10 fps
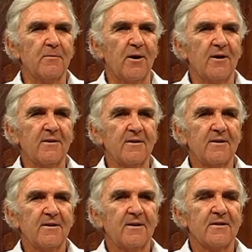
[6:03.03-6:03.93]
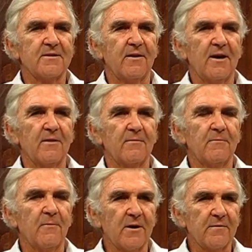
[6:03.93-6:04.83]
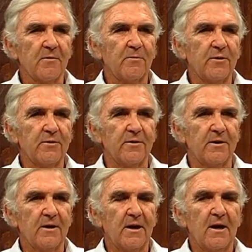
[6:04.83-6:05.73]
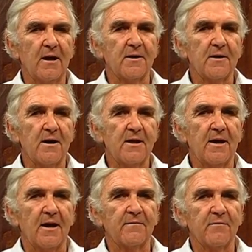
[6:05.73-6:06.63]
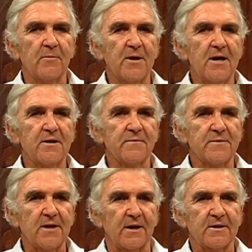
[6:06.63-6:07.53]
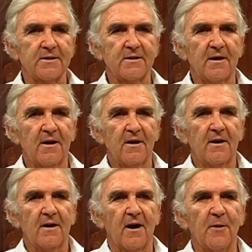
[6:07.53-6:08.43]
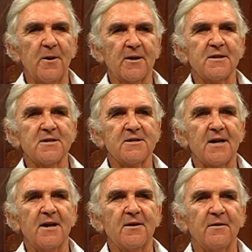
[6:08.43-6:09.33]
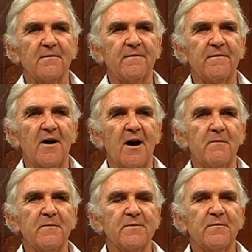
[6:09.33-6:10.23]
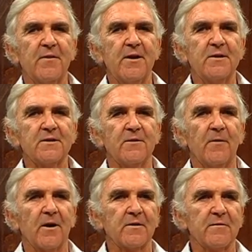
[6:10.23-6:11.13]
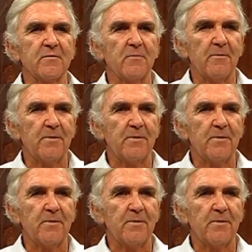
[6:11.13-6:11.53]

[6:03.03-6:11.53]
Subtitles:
a mile, so I had a wonderful boyhood. Not only that, from the age of 6, I went and stayed on farms, friends and relatives of my